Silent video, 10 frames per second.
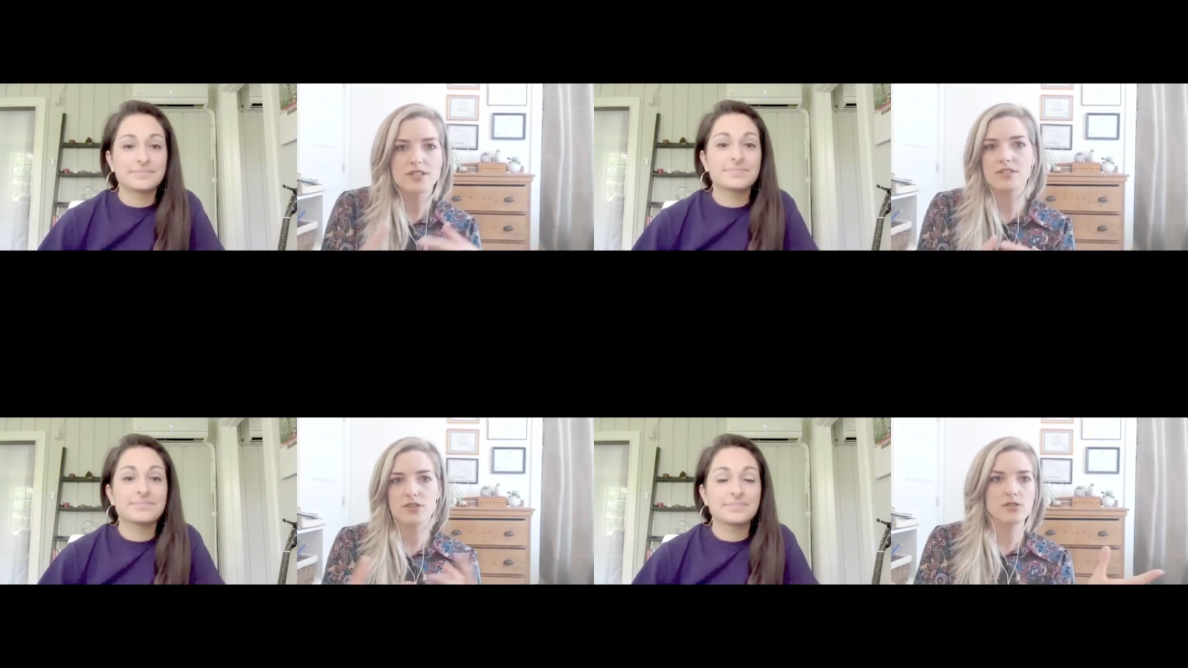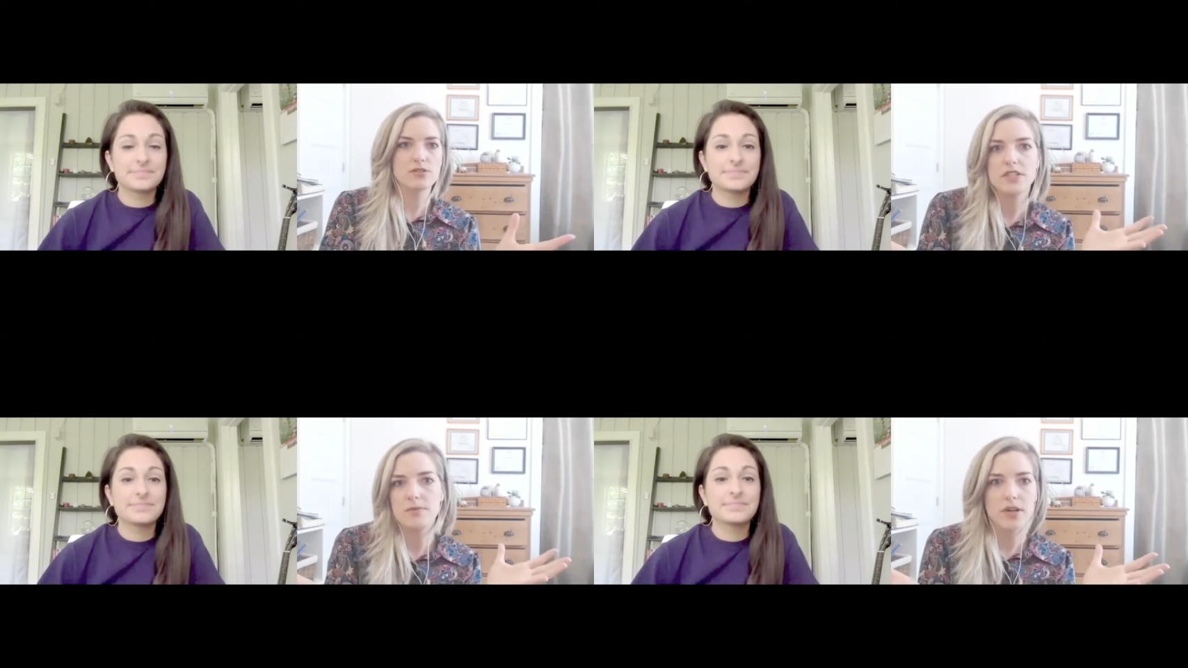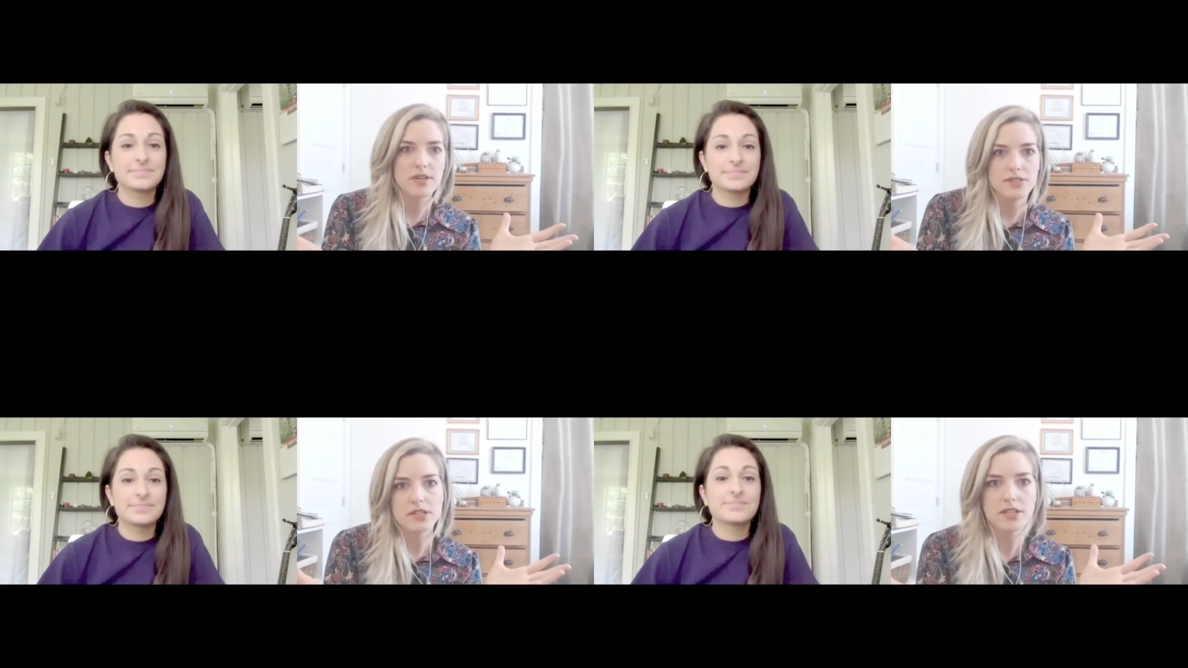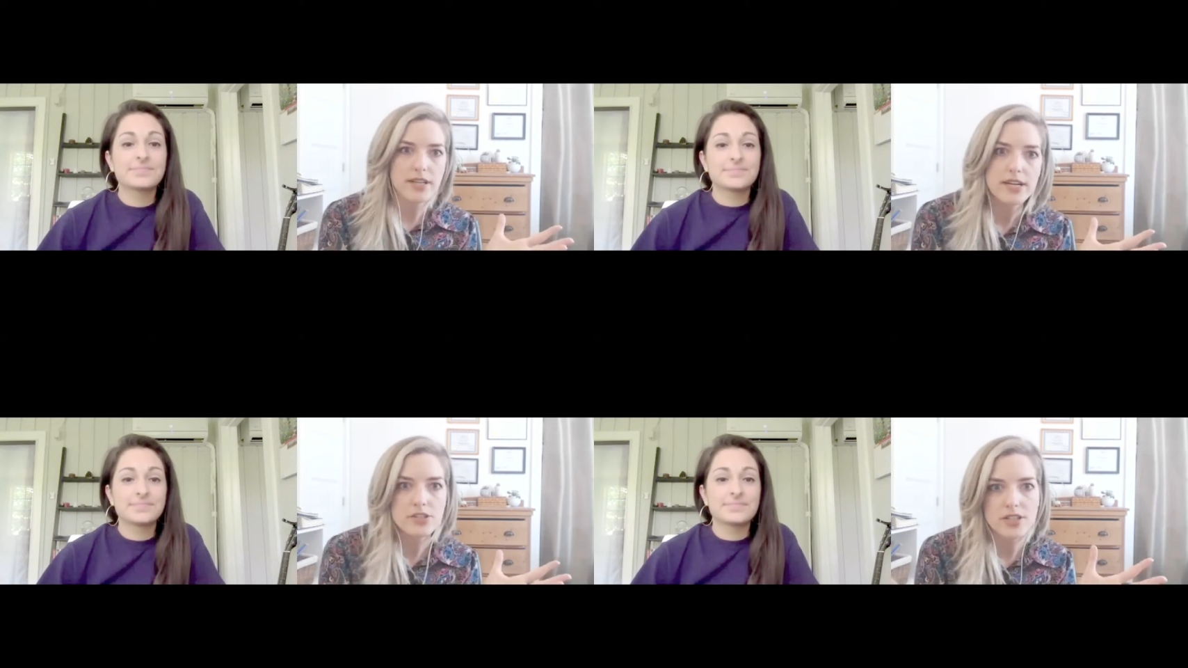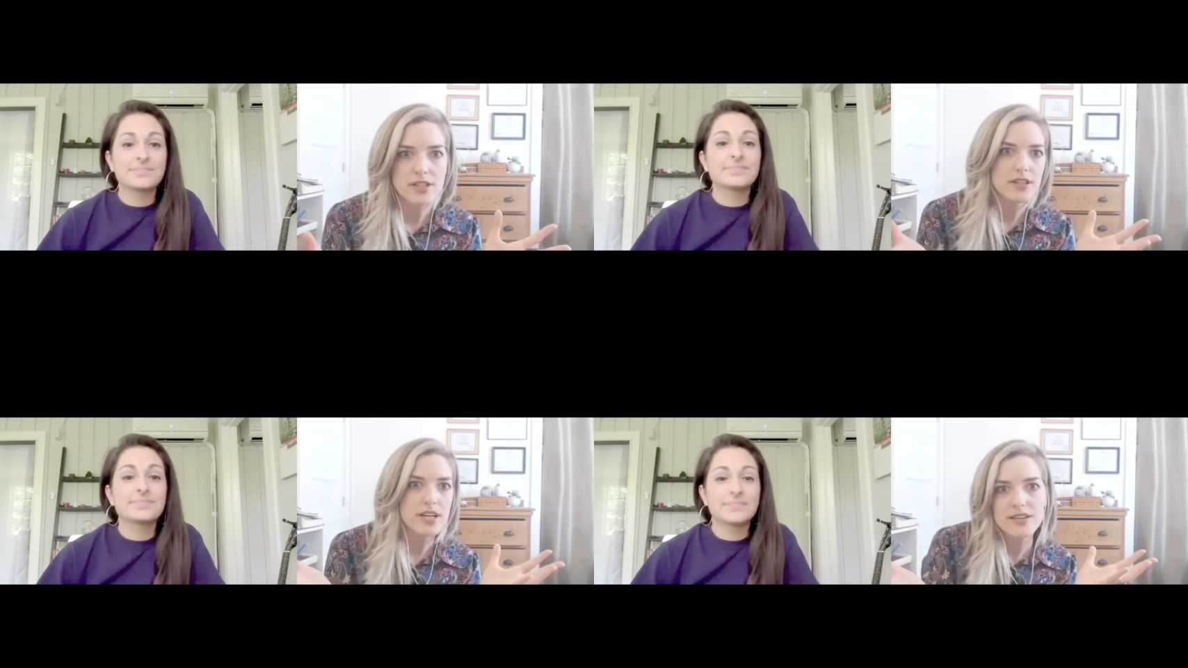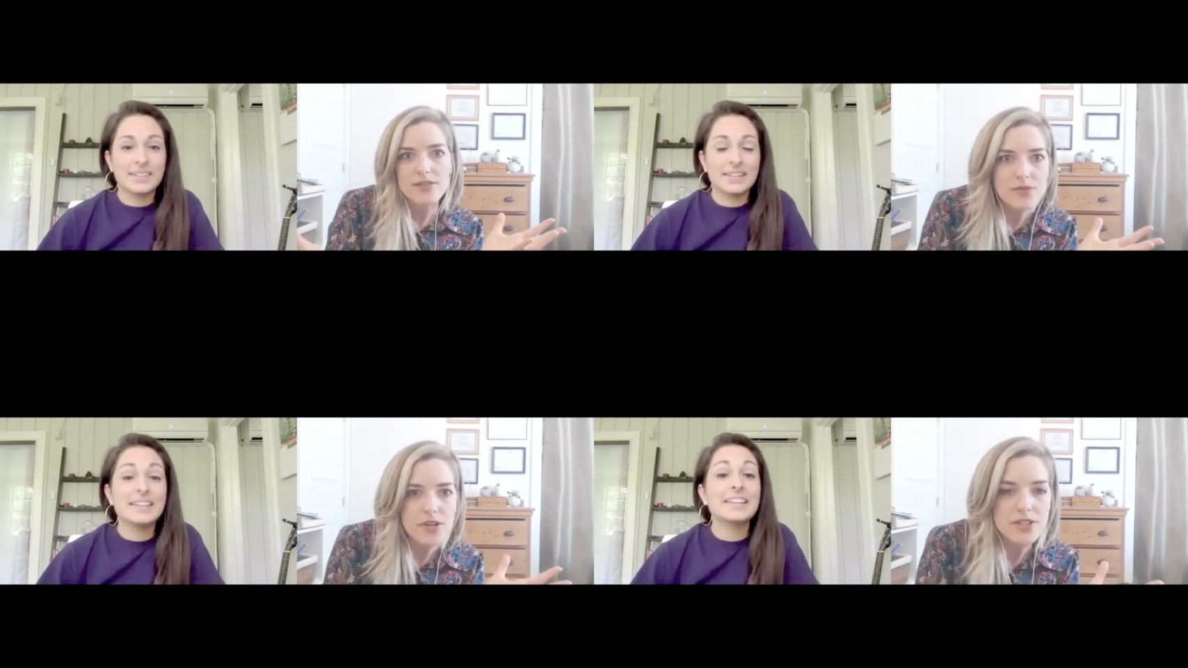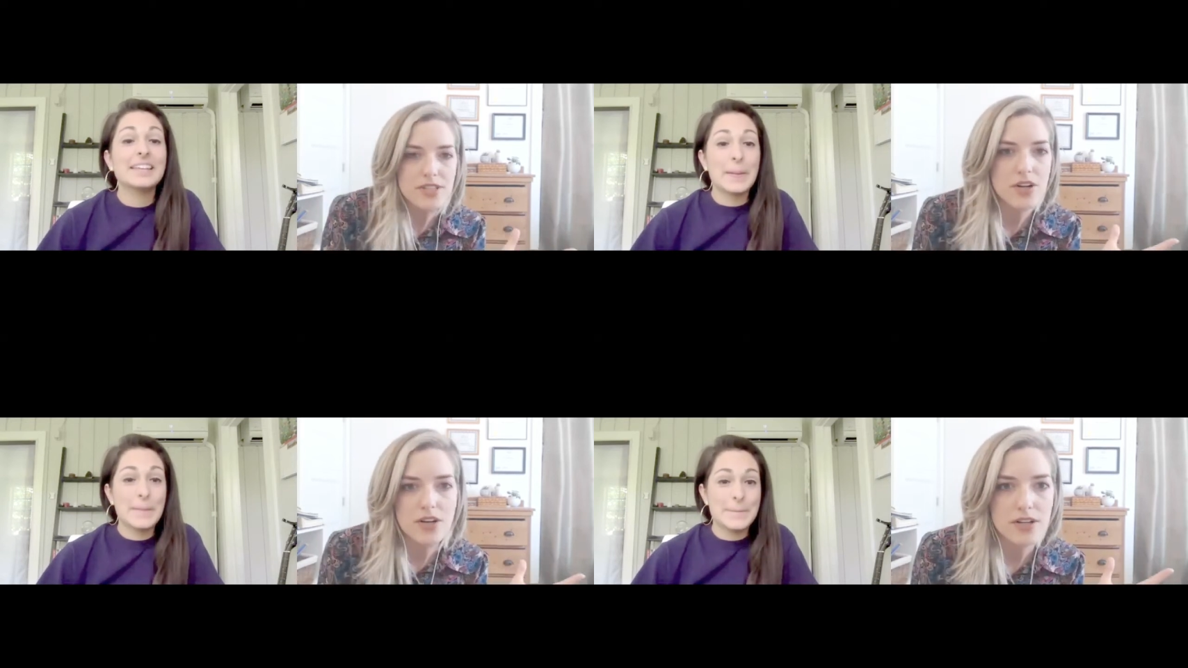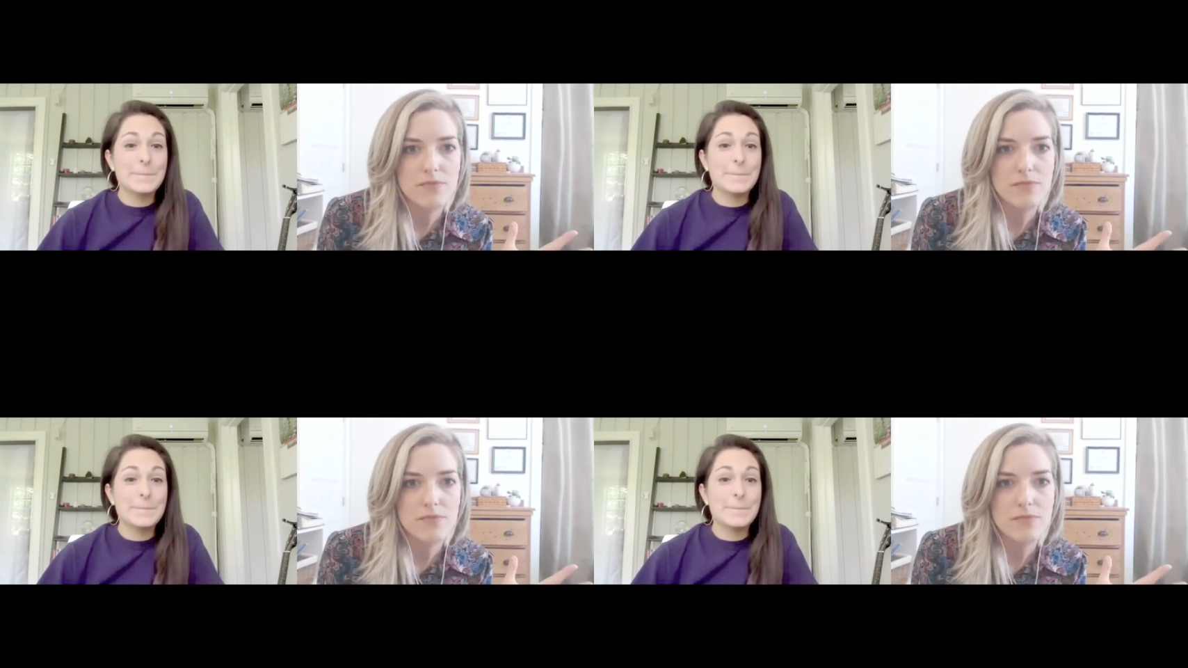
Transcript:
Speaker 1: circle of deep authentic connection like we don't need yeah. to call it